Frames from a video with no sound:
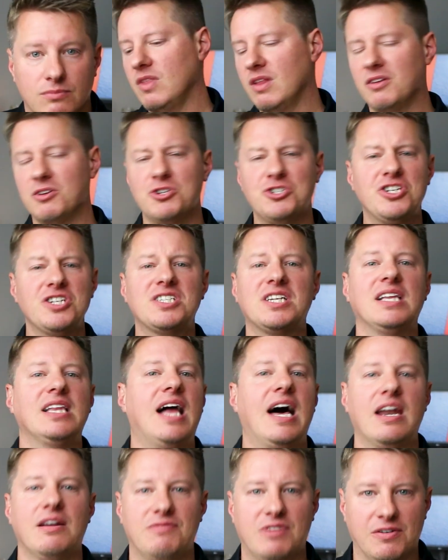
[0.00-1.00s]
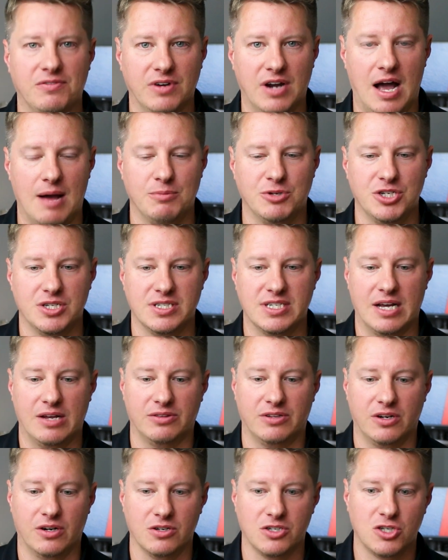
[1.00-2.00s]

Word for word: There's just a lot of different options out there.